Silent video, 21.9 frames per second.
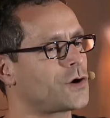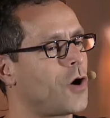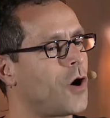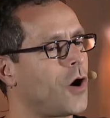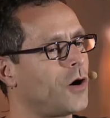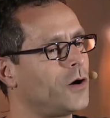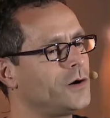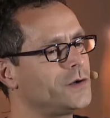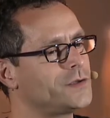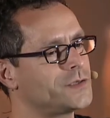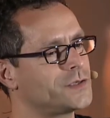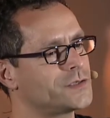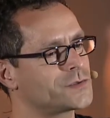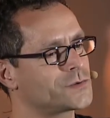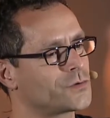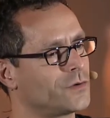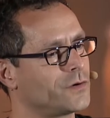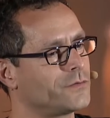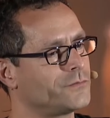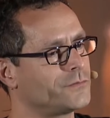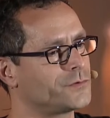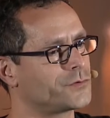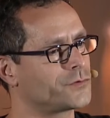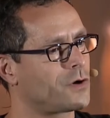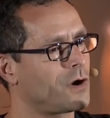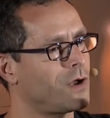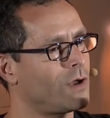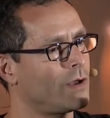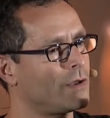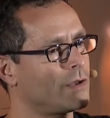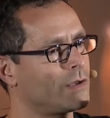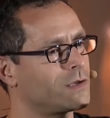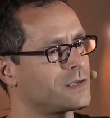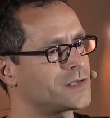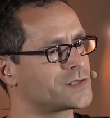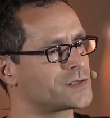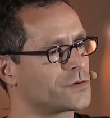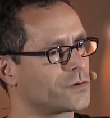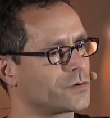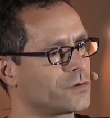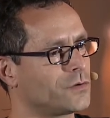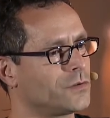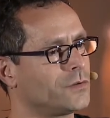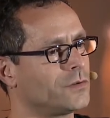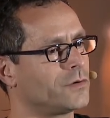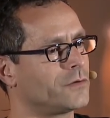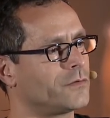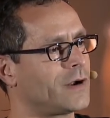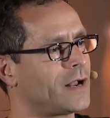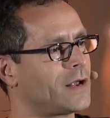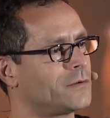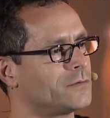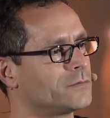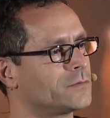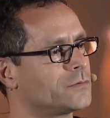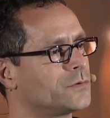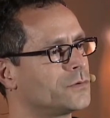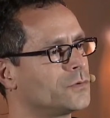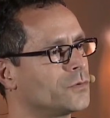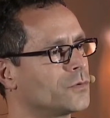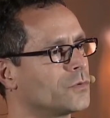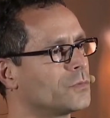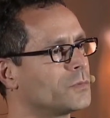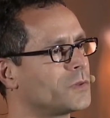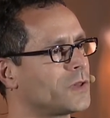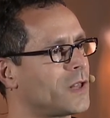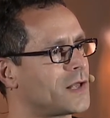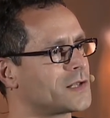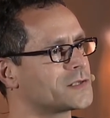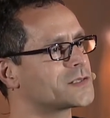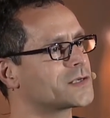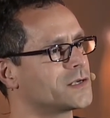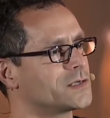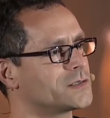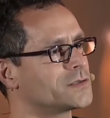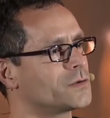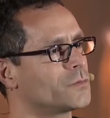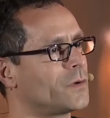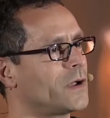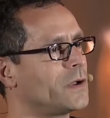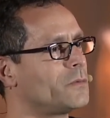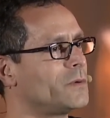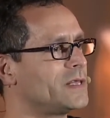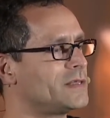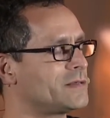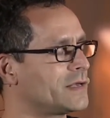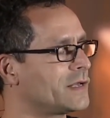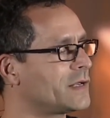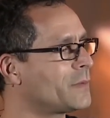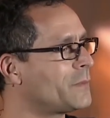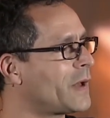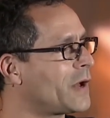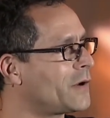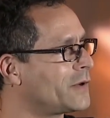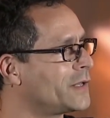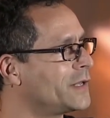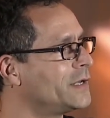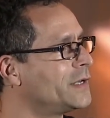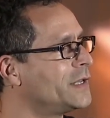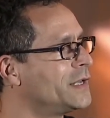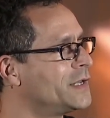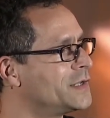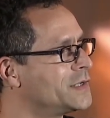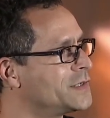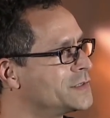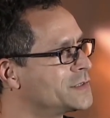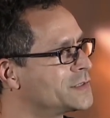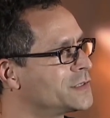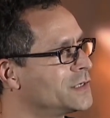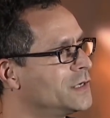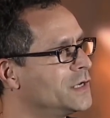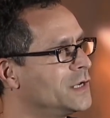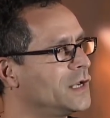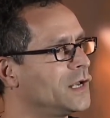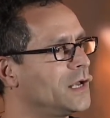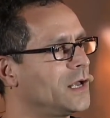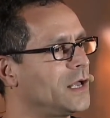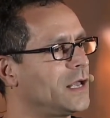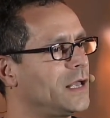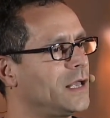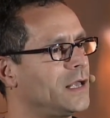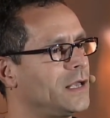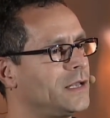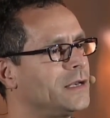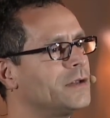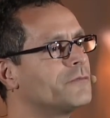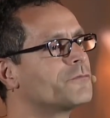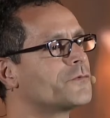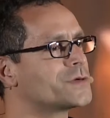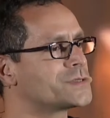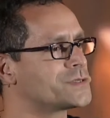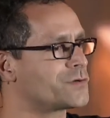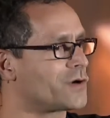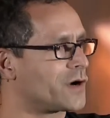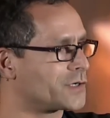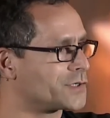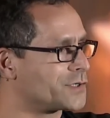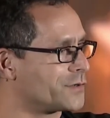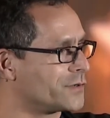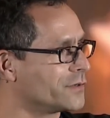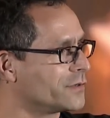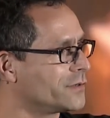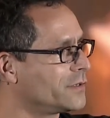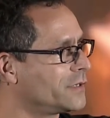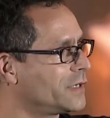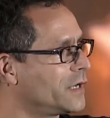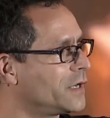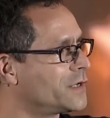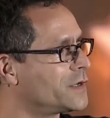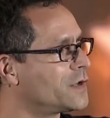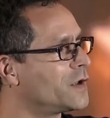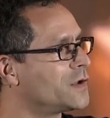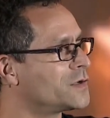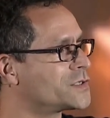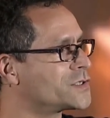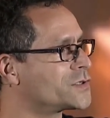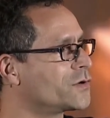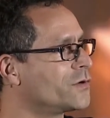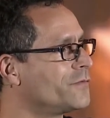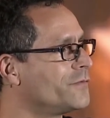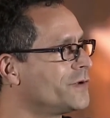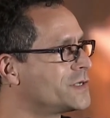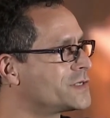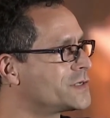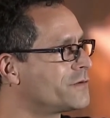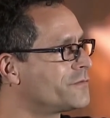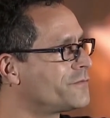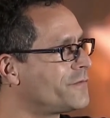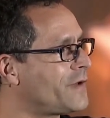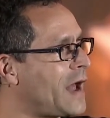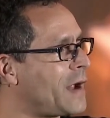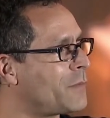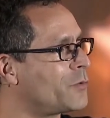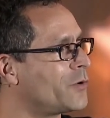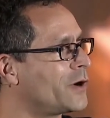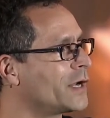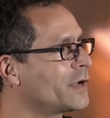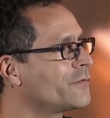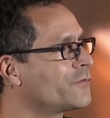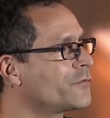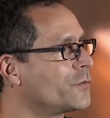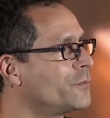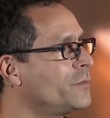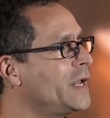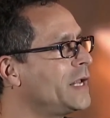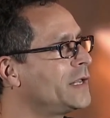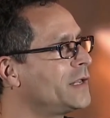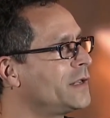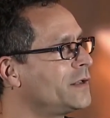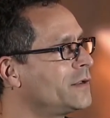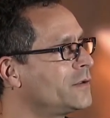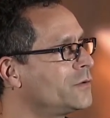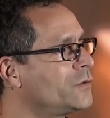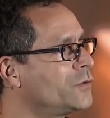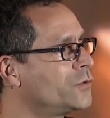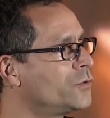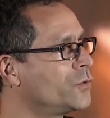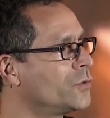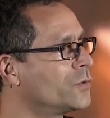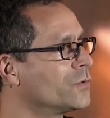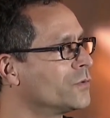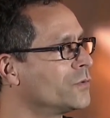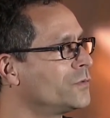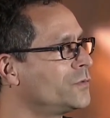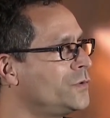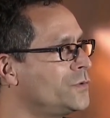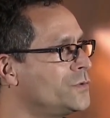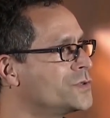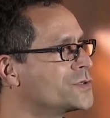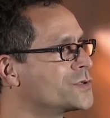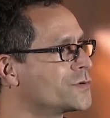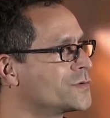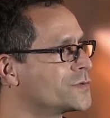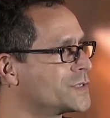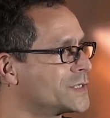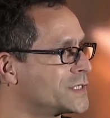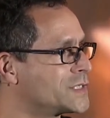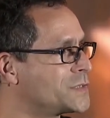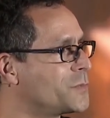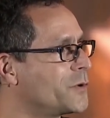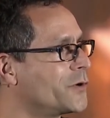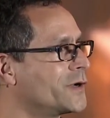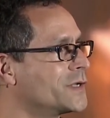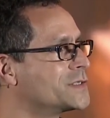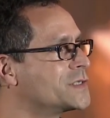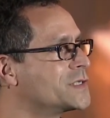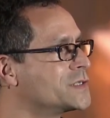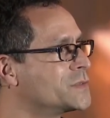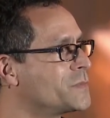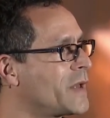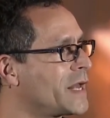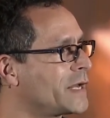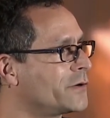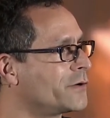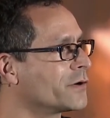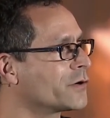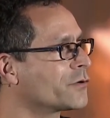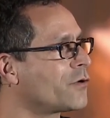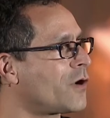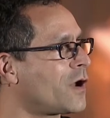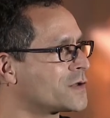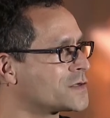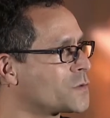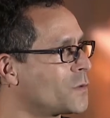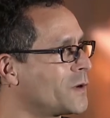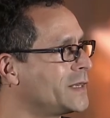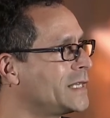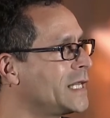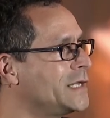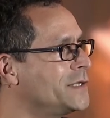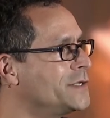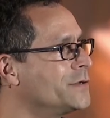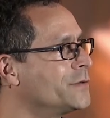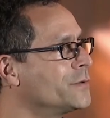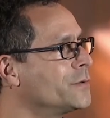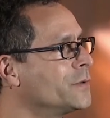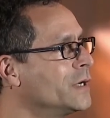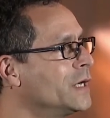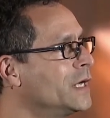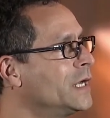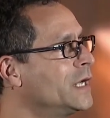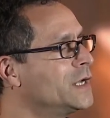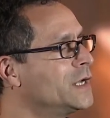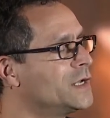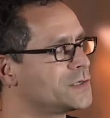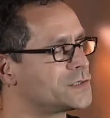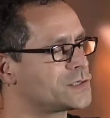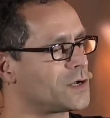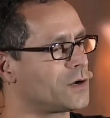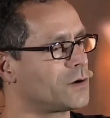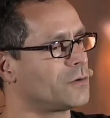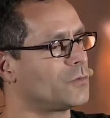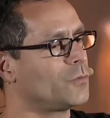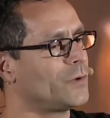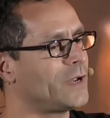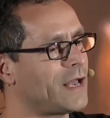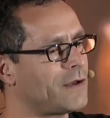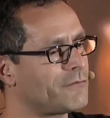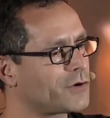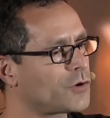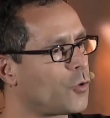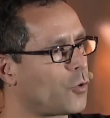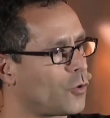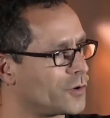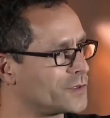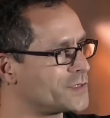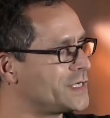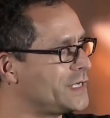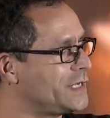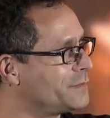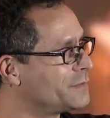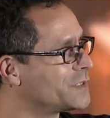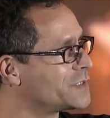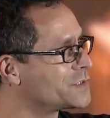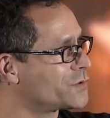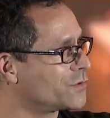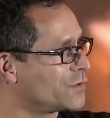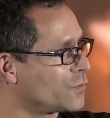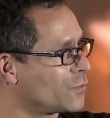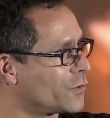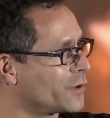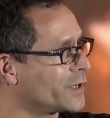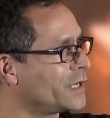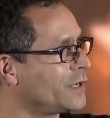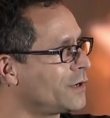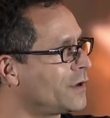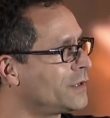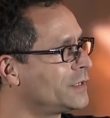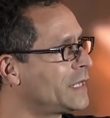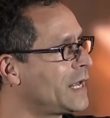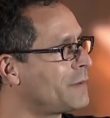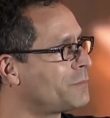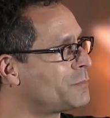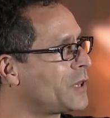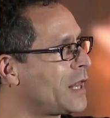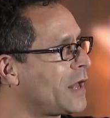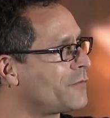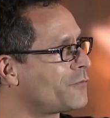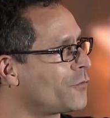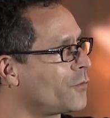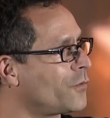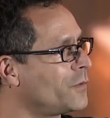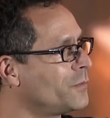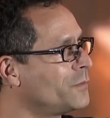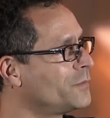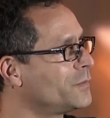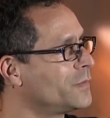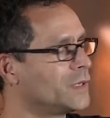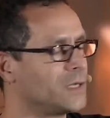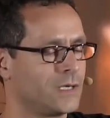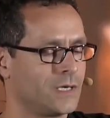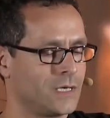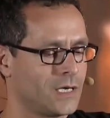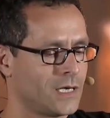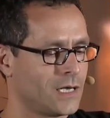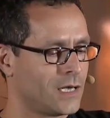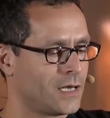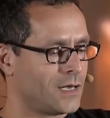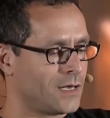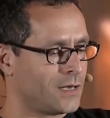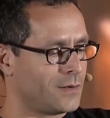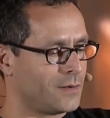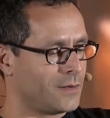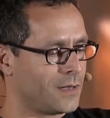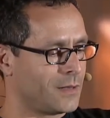hard to sort of draw a circle around Google Plus because the way we think about it is an infrastructure, a, a, service, a fabric for making Google users' experiences better across what they do. So we have a core team that's sort of working on that platform. Uh,